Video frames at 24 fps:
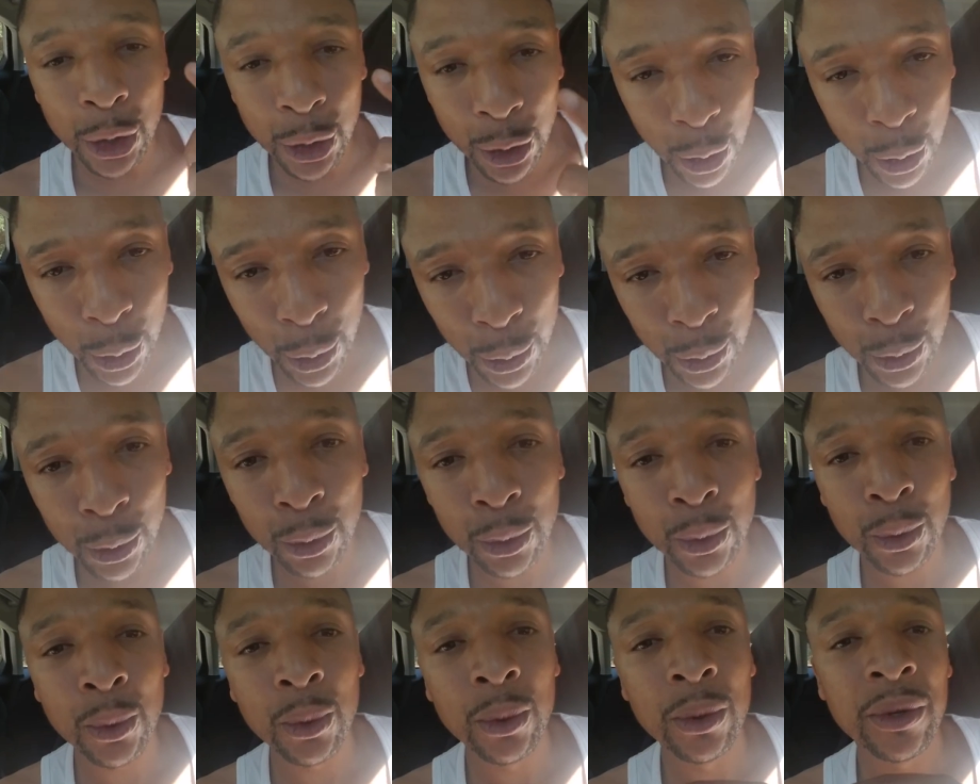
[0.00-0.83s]

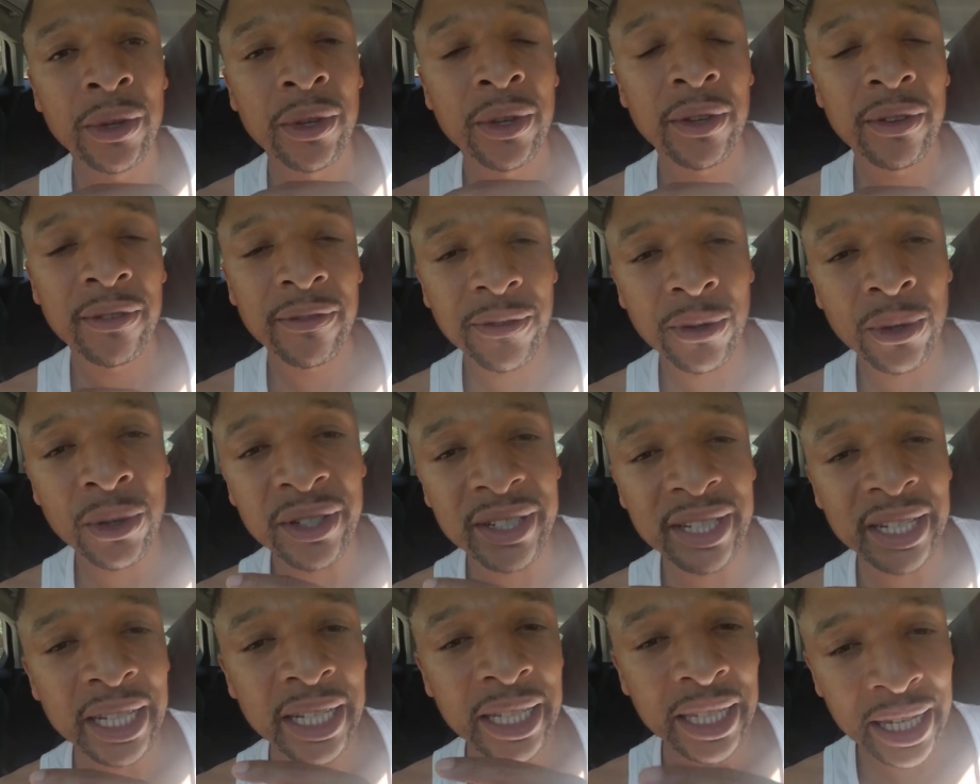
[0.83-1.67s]
Cool.
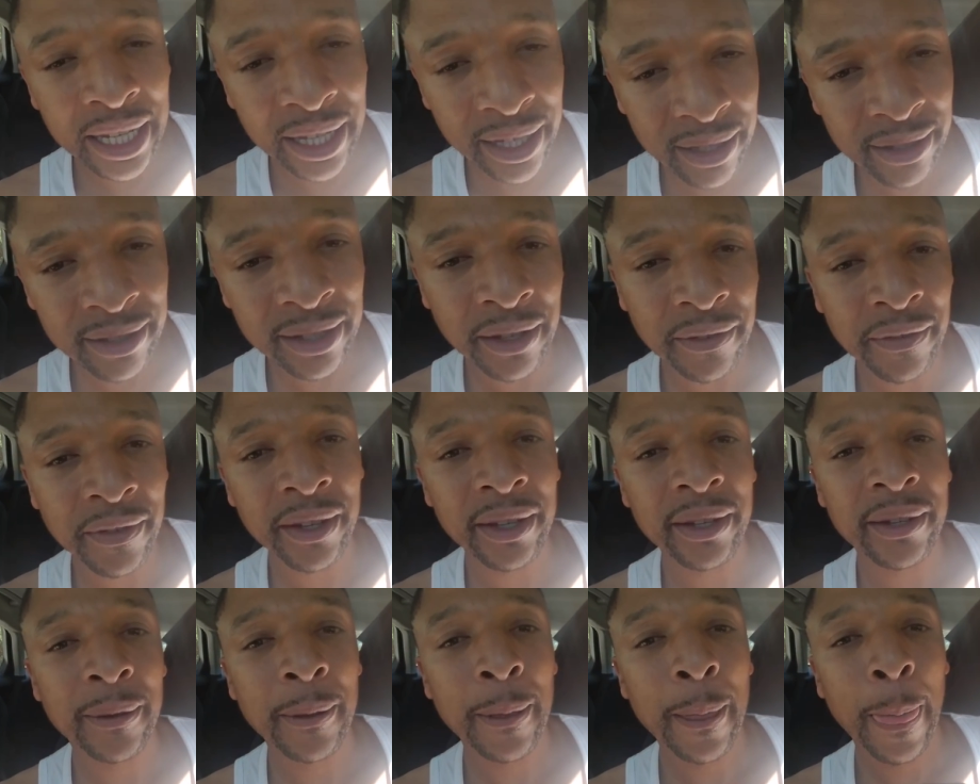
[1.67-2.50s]
14 years of
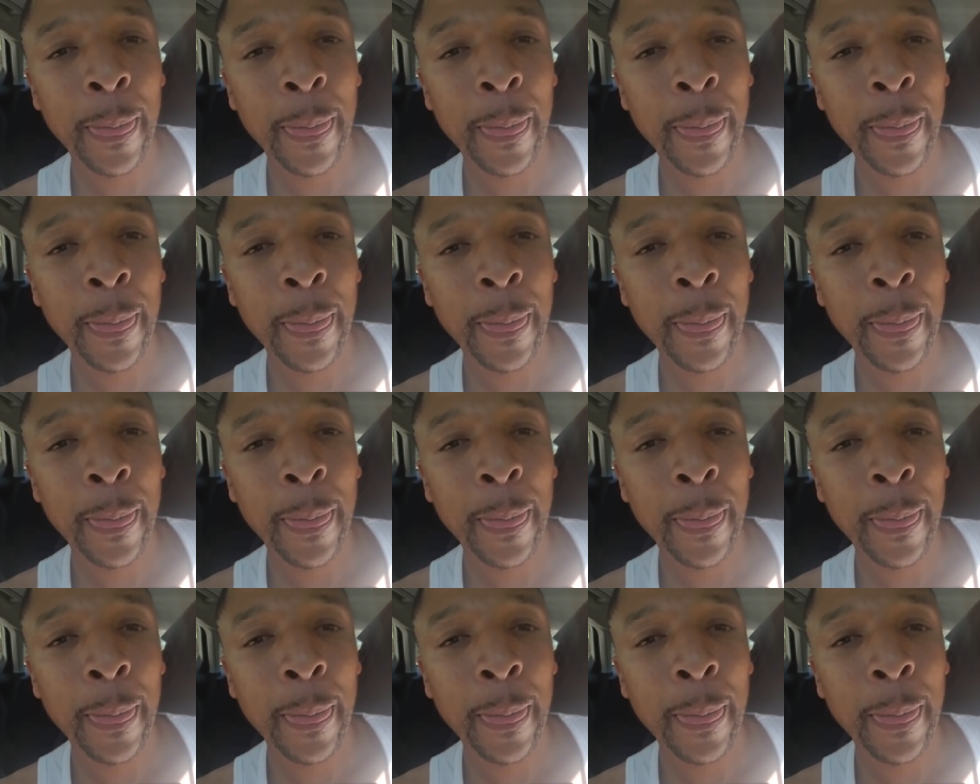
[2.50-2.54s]
it.